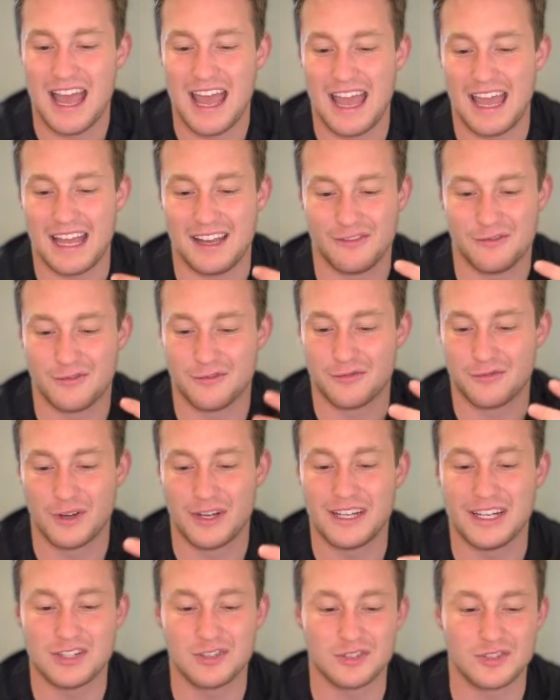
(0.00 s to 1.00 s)
And
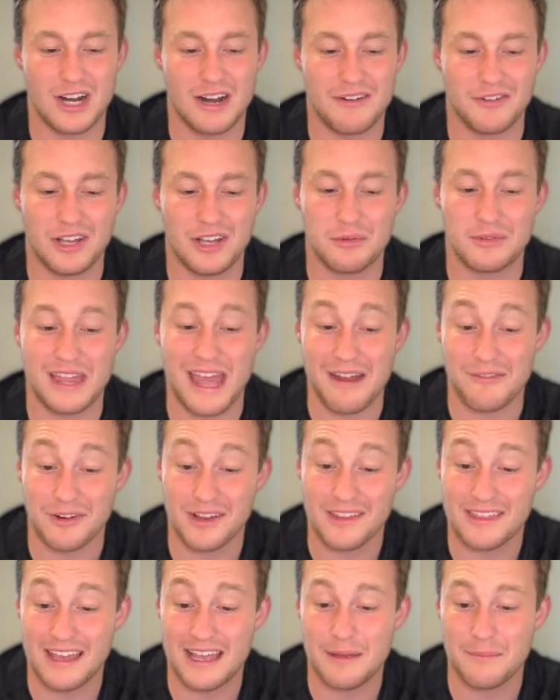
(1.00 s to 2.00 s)
free additional driver you get with
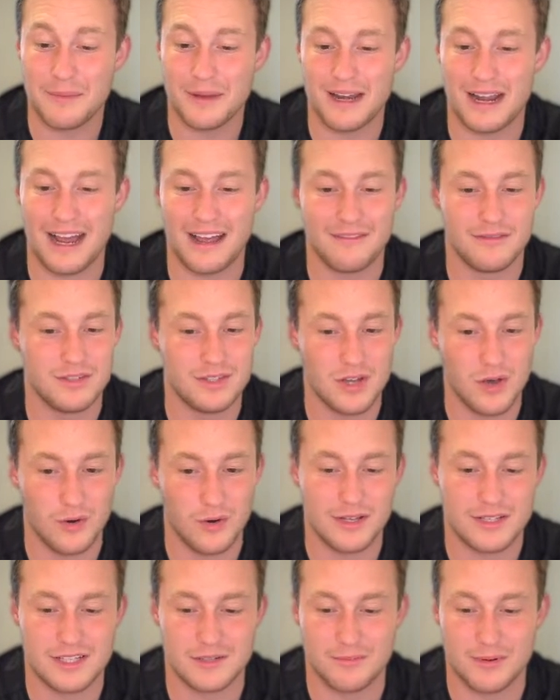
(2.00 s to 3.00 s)
everything, but I've
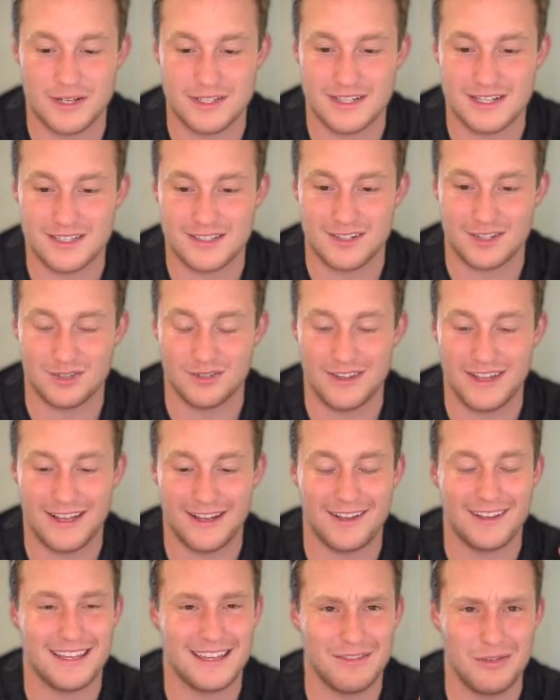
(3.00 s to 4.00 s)
noticed in President Circle,
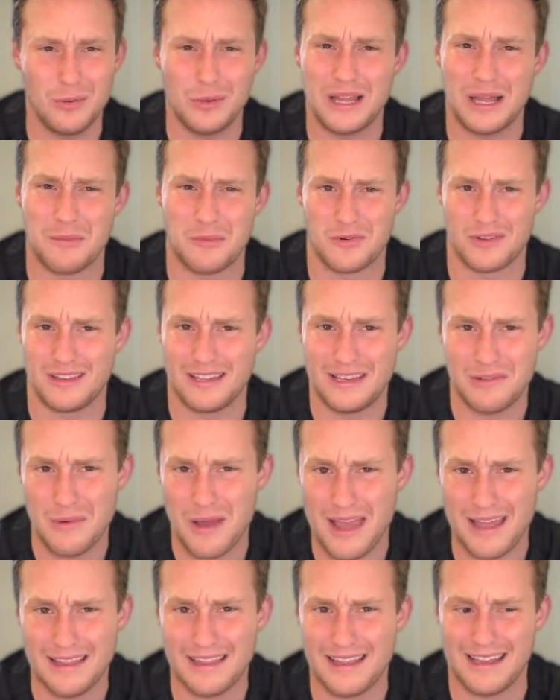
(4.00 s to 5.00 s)
they give you a lot more leeway.